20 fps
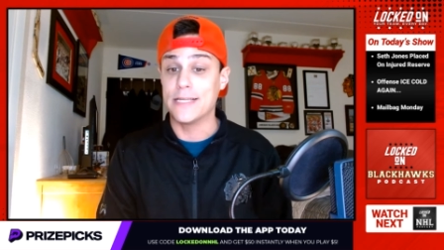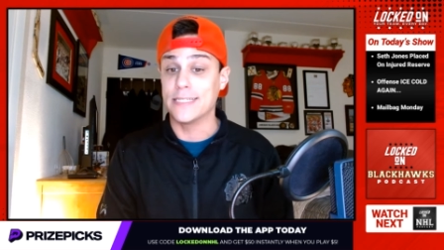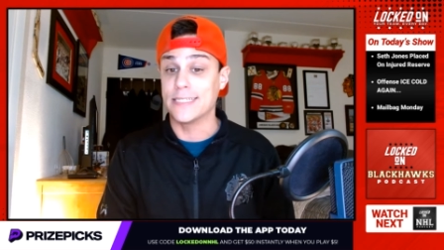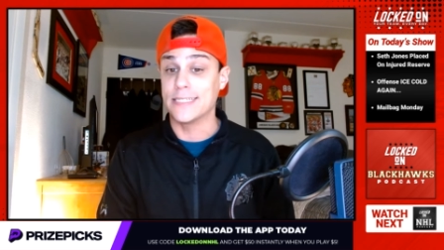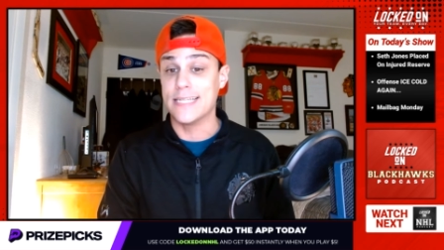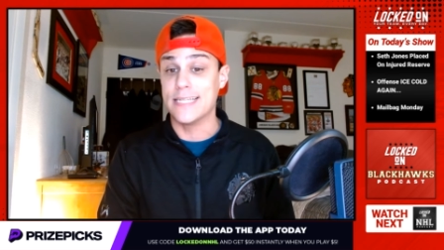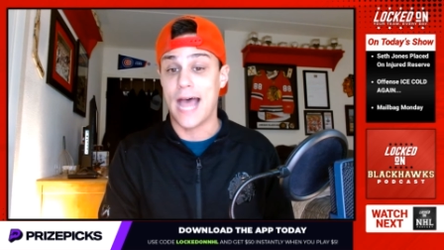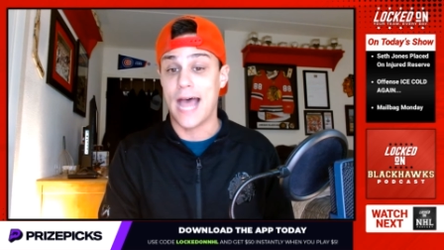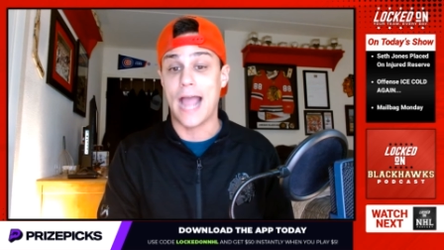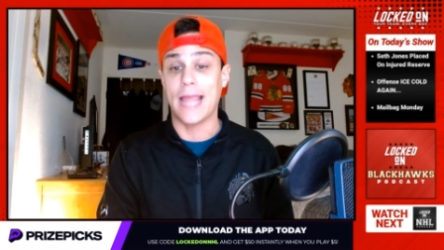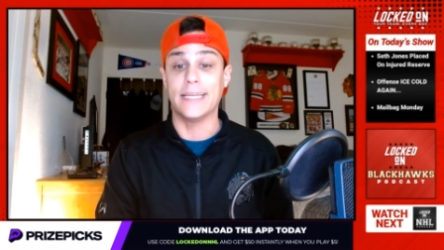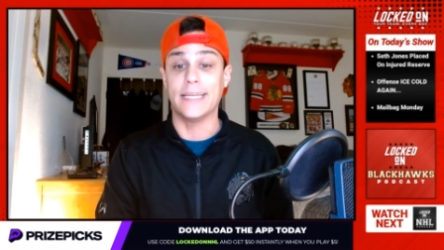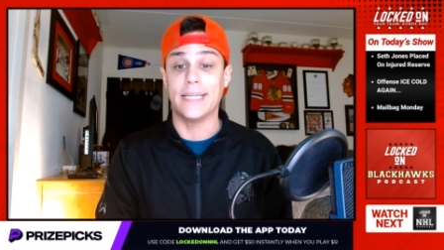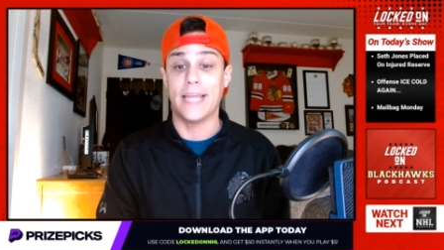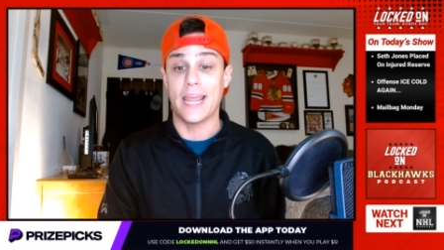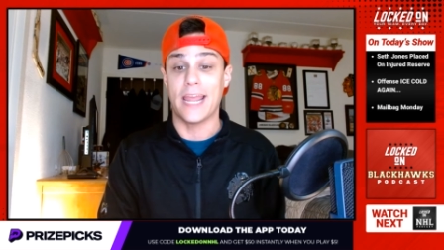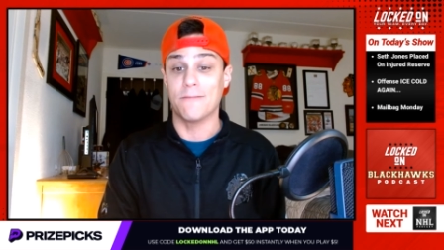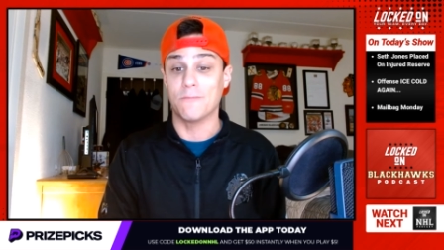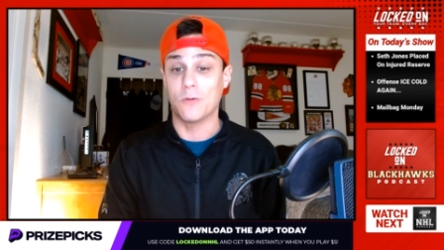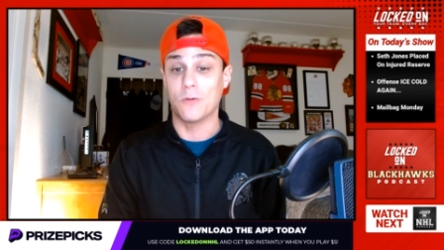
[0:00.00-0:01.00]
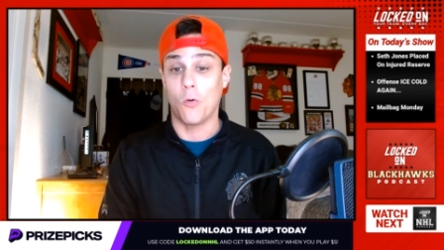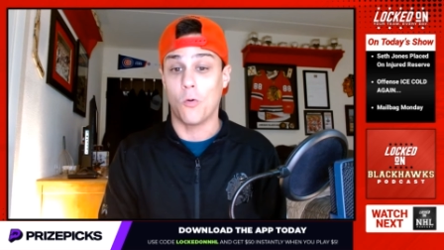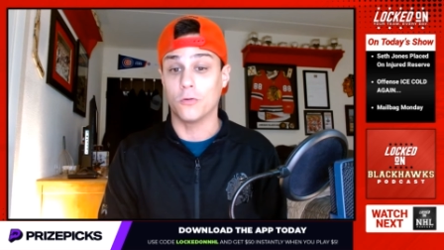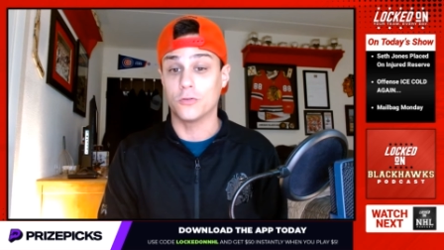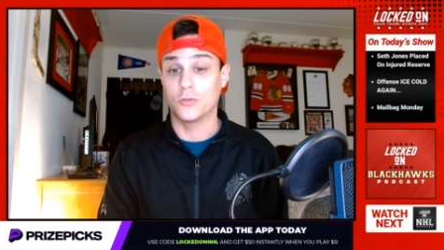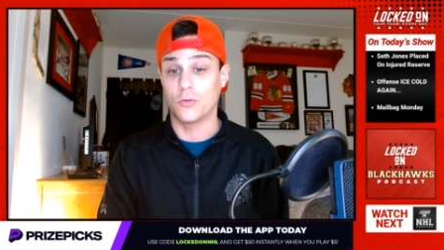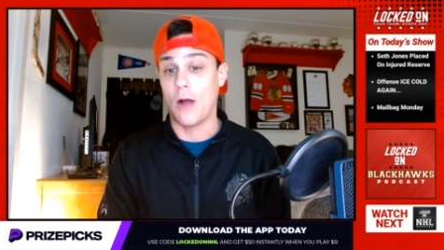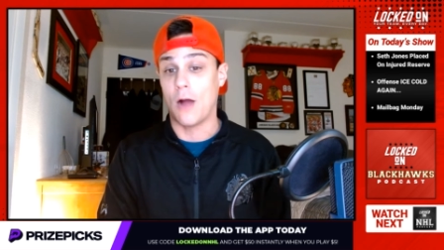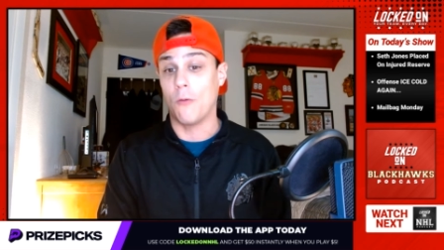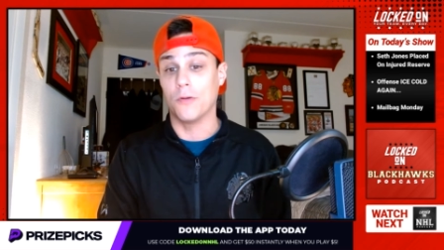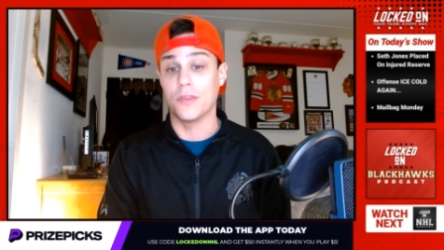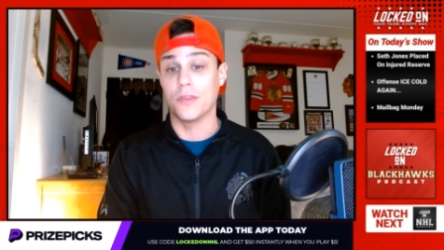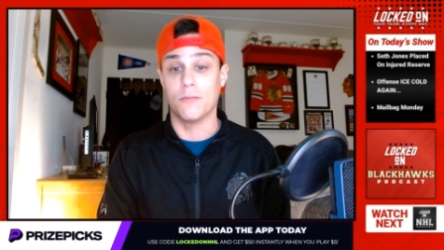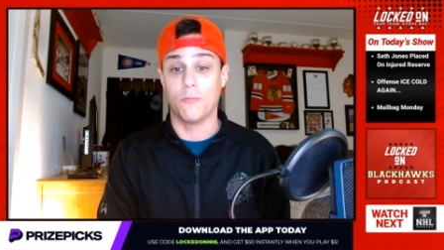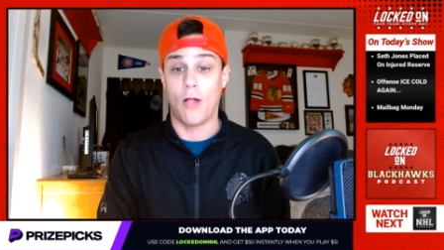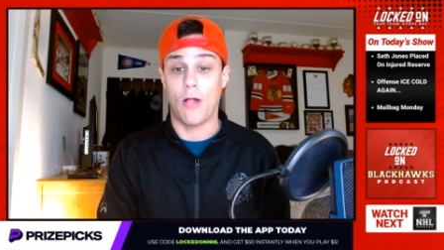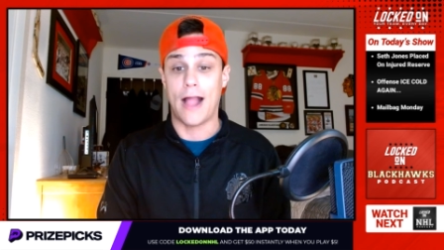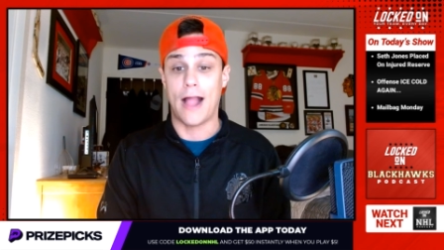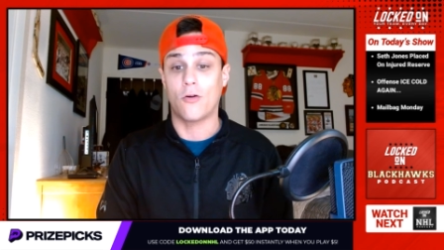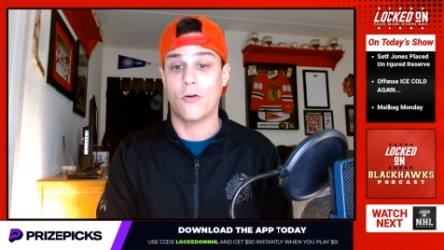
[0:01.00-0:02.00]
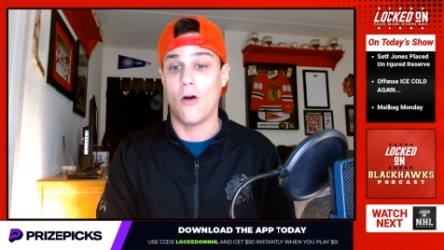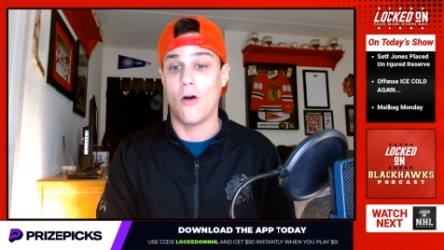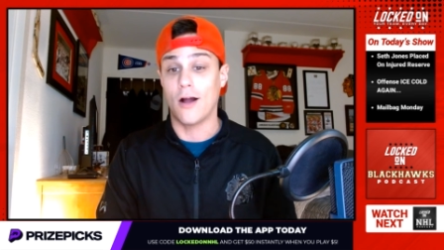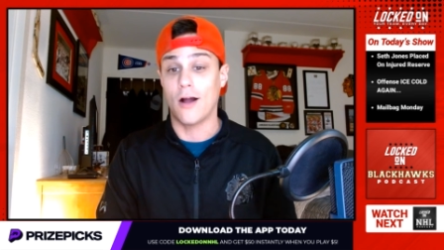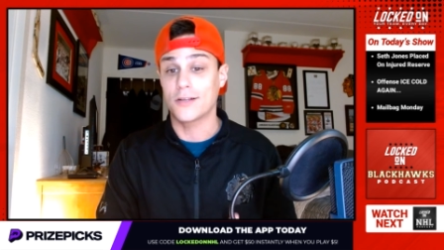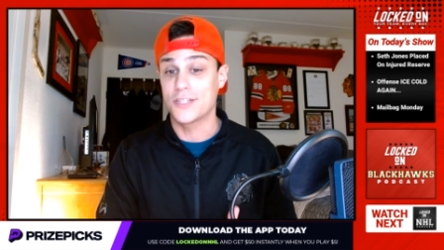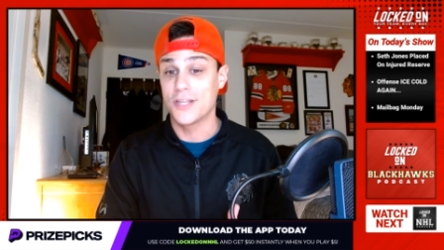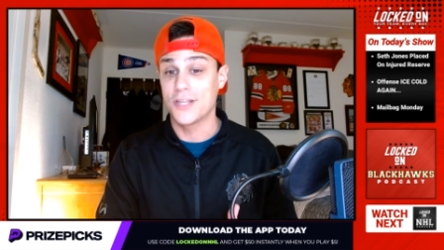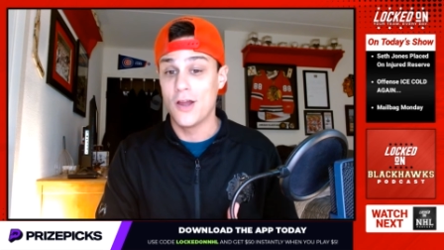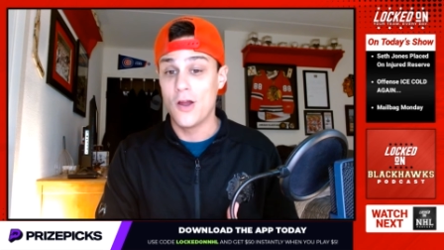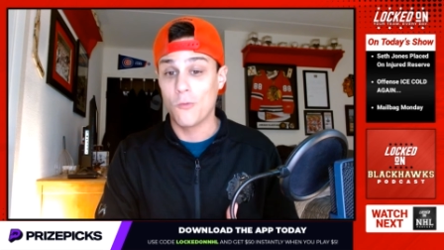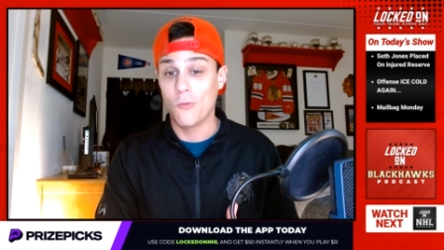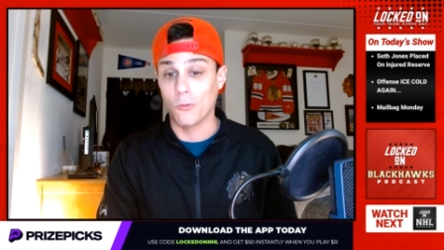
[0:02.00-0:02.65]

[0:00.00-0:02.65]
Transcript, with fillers: his nine game goal drought when the Blackhawks